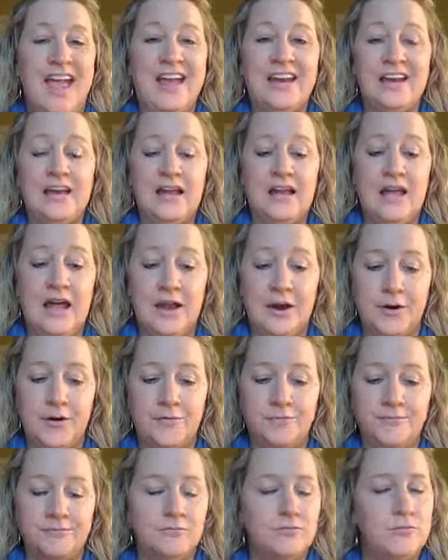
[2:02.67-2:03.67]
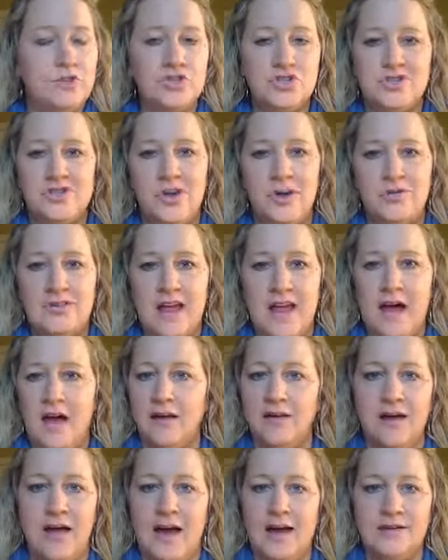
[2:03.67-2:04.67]
and clutter, which no
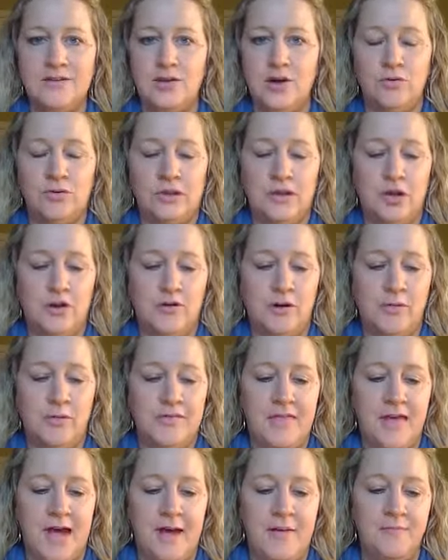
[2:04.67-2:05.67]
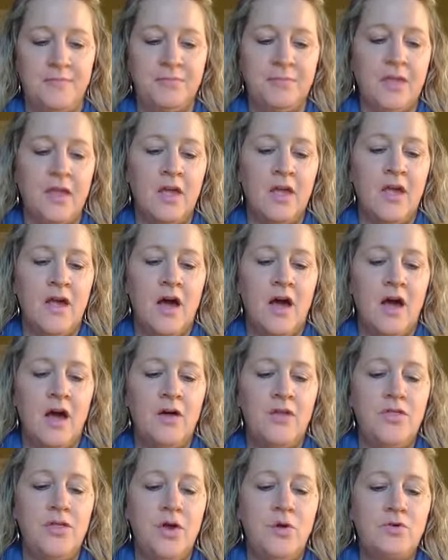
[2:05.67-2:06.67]
doubt I totally agree with that.
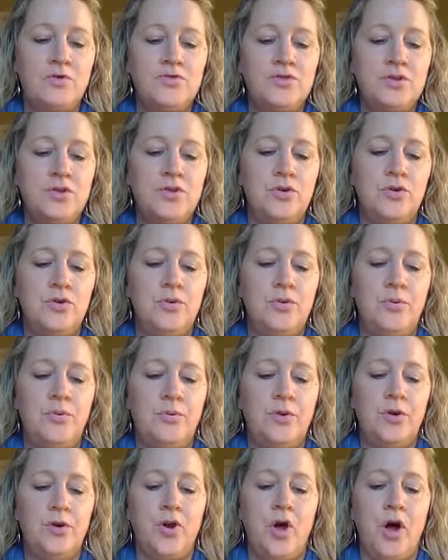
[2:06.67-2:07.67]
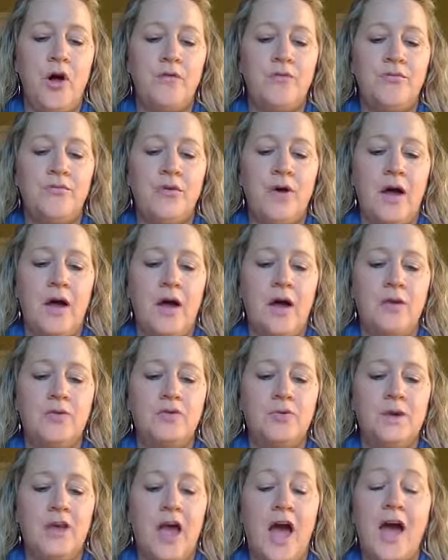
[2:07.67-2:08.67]
Those who put off
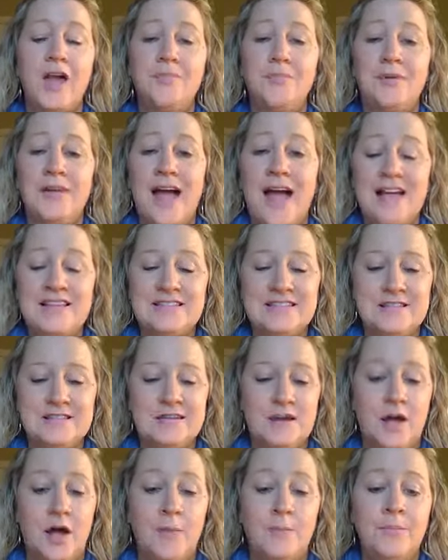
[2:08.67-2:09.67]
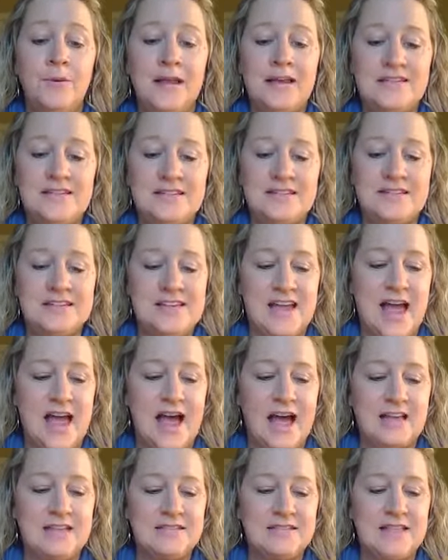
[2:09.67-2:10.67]
doing unpleasant
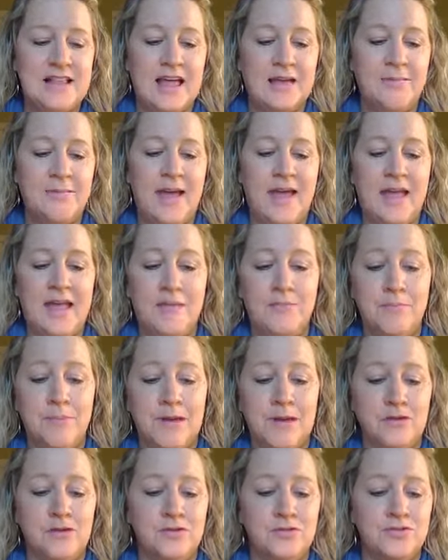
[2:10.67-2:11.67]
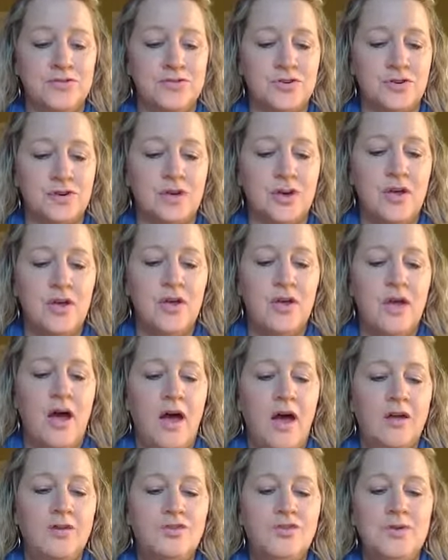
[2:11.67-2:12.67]
tasks like paying bills or
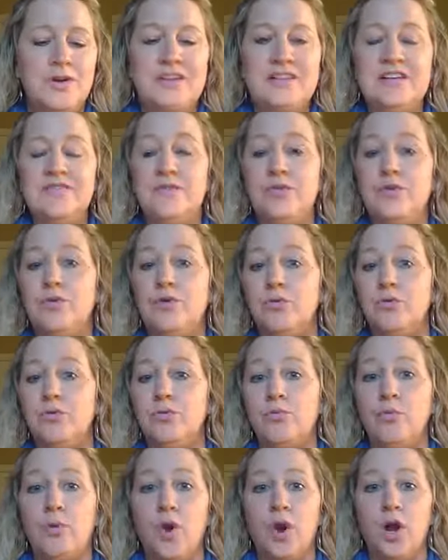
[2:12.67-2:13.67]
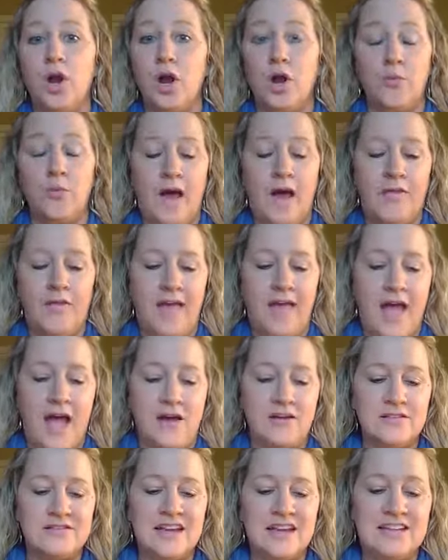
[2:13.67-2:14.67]
doing difficult work around the
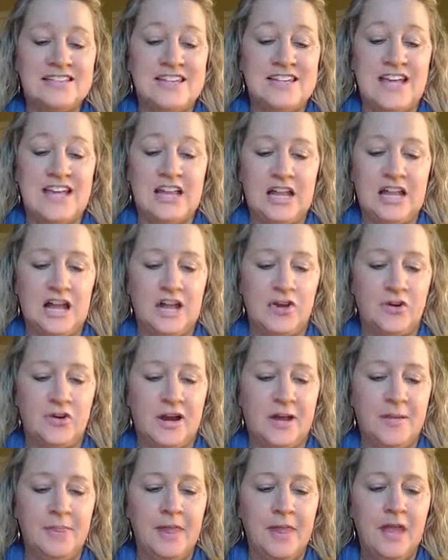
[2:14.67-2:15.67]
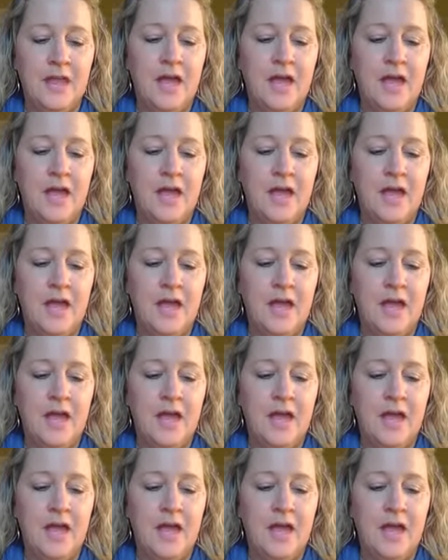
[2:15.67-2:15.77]
house like decluttering,